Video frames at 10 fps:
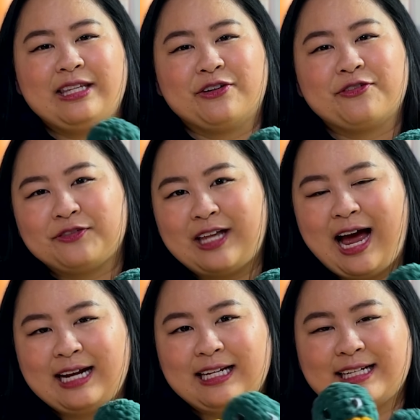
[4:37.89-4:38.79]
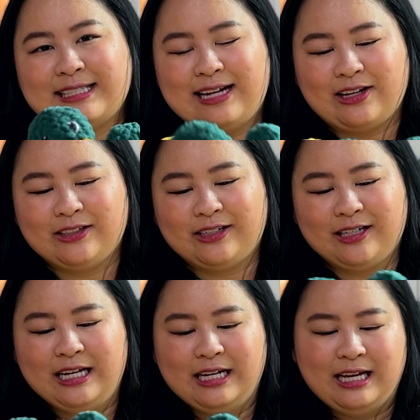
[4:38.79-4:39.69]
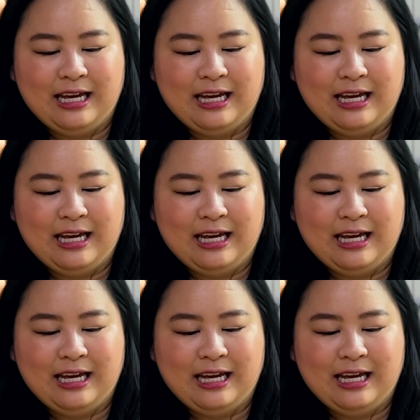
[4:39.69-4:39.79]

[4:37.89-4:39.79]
They're flat like a snuggler,